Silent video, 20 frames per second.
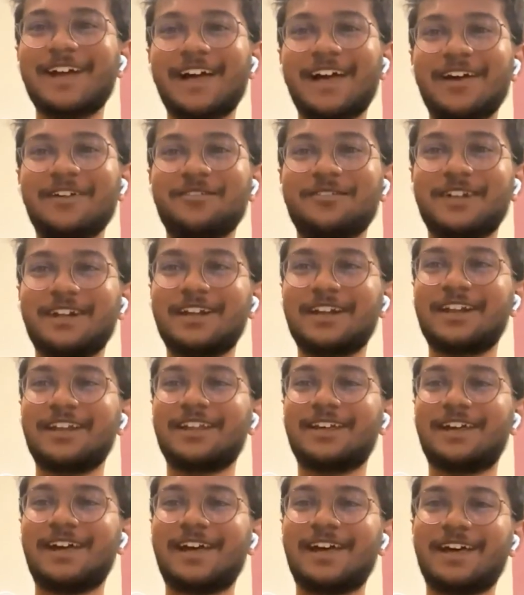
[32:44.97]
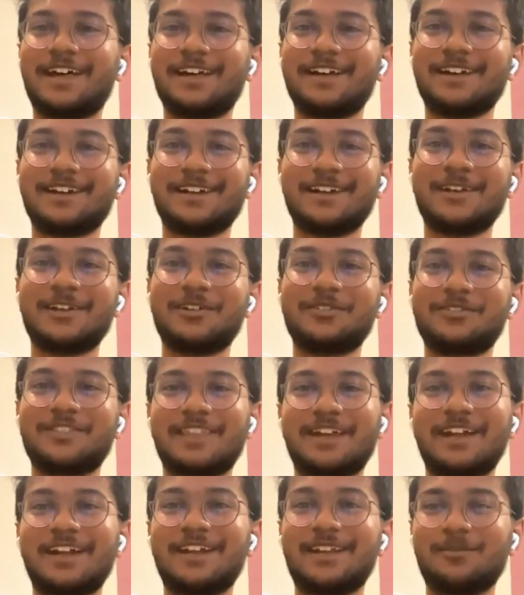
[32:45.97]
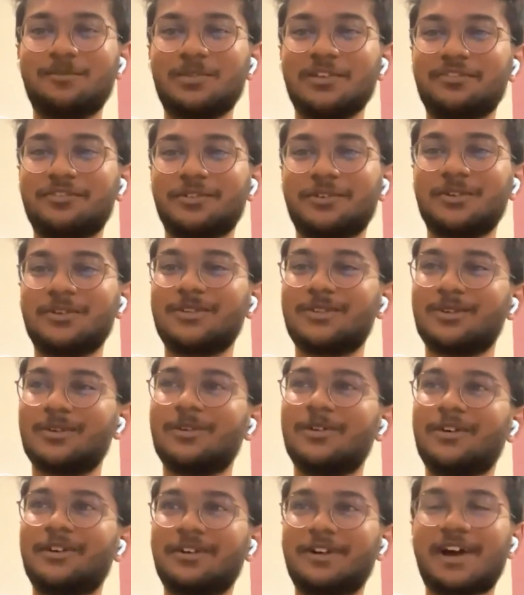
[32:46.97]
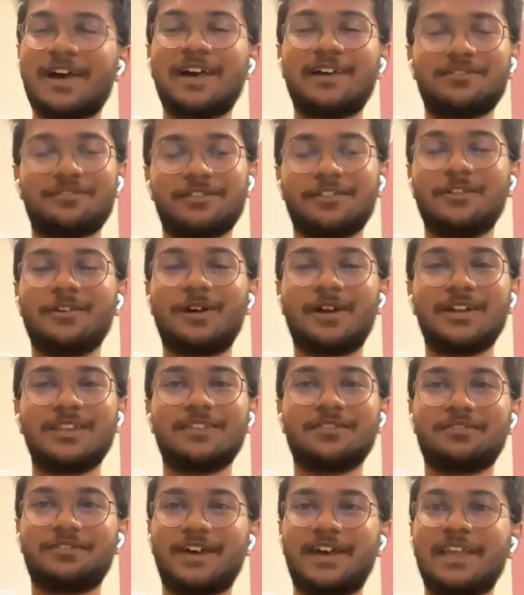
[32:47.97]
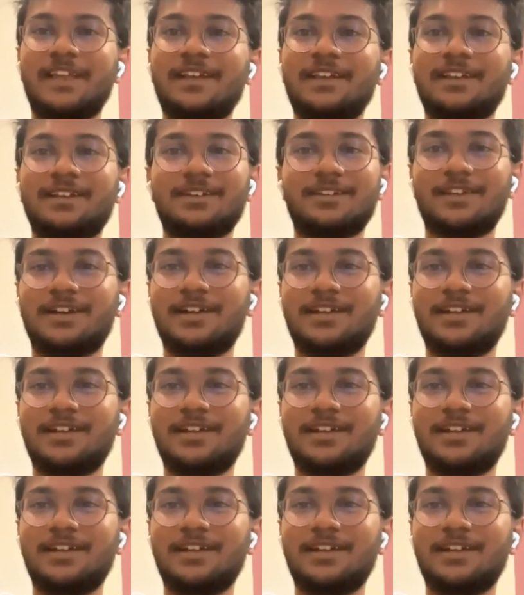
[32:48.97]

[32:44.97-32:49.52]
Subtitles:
I haven't heard of that before, so I've got the fine.